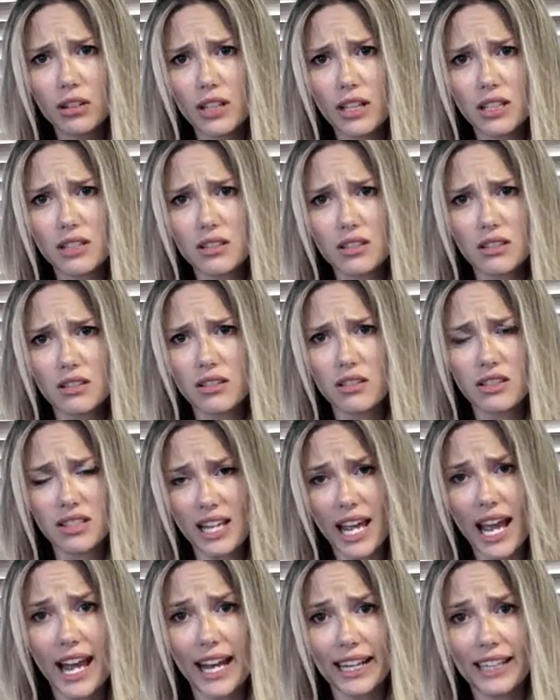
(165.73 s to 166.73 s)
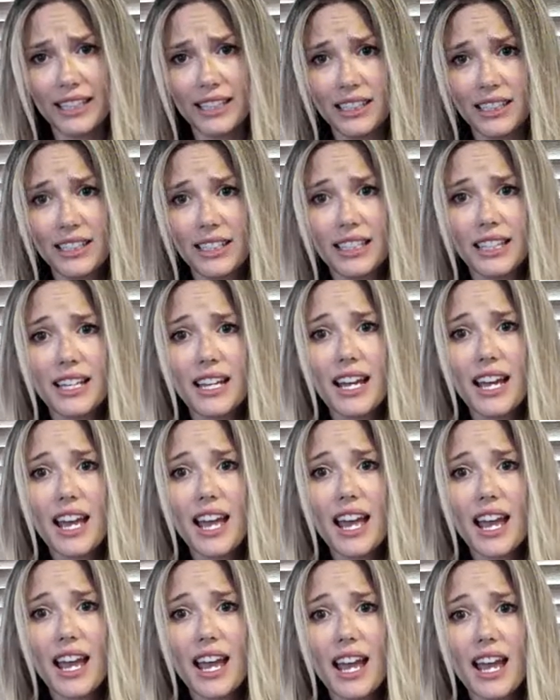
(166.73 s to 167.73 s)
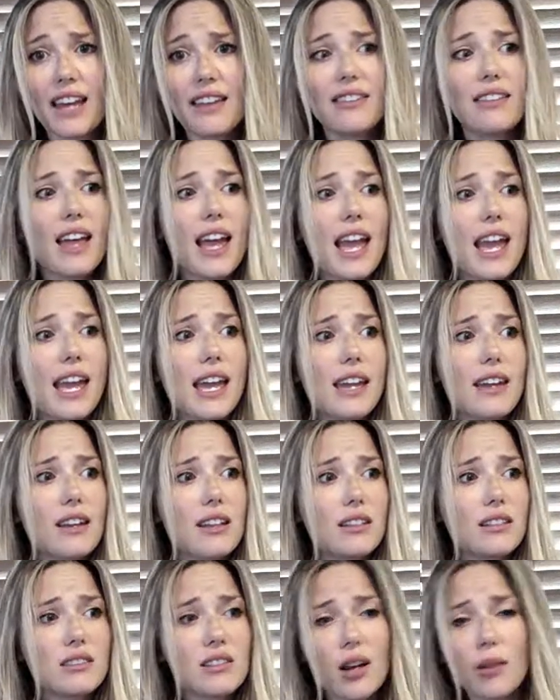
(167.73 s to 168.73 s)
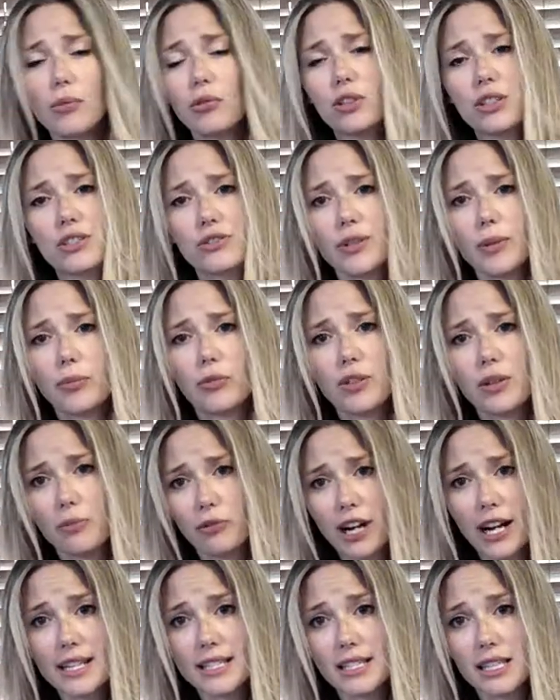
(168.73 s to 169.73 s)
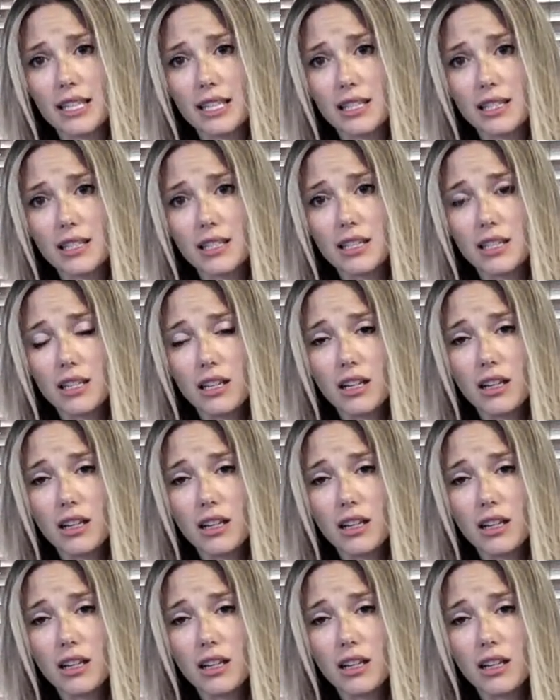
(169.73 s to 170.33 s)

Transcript: It's sad. And they double and triple the prices